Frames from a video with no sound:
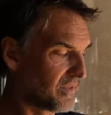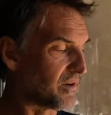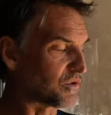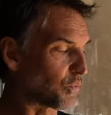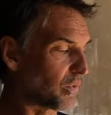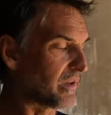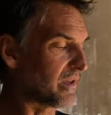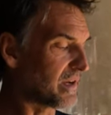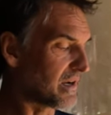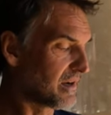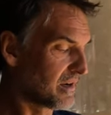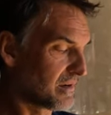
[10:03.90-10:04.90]
those
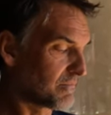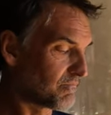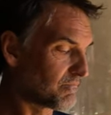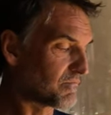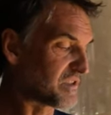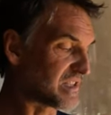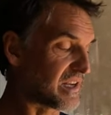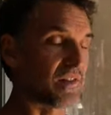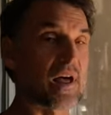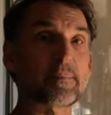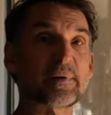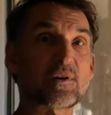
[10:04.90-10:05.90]
really
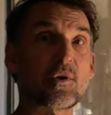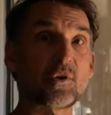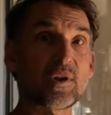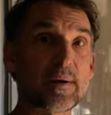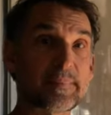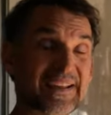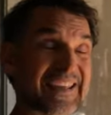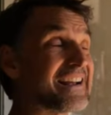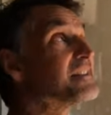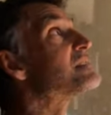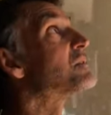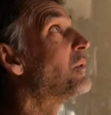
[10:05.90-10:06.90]
seal up and hold up
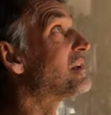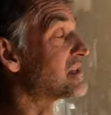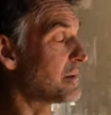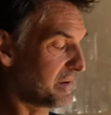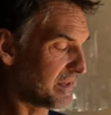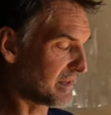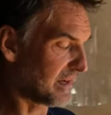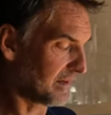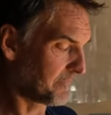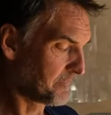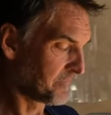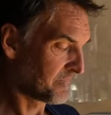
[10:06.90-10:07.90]
against what's up in
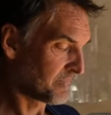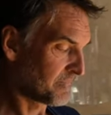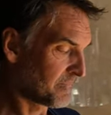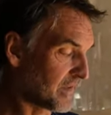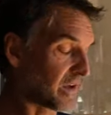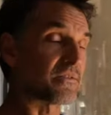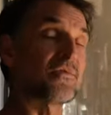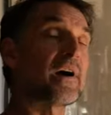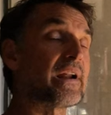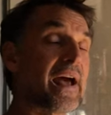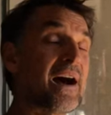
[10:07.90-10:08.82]
there. Going to find